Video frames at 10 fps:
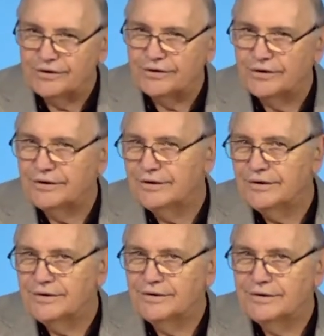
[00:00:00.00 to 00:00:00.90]

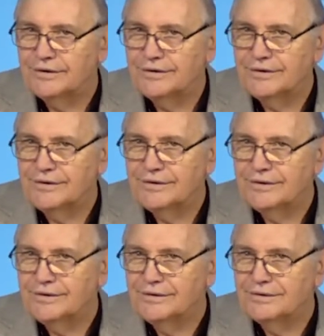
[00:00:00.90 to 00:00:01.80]

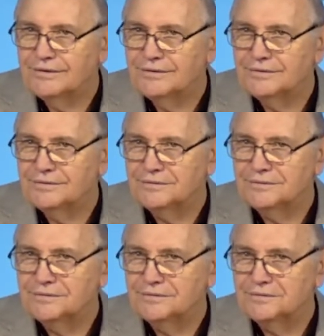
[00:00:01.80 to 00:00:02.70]

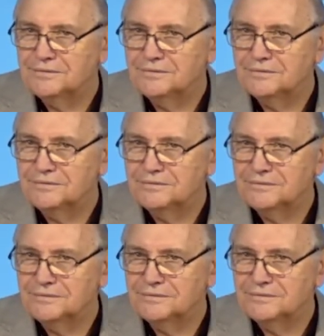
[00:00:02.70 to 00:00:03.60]

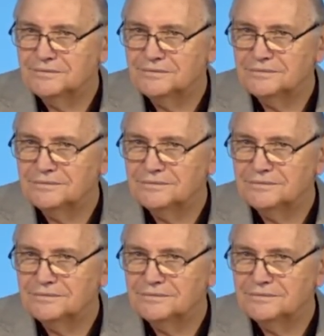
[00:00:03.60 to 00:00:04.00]
No one is speaking in this clip.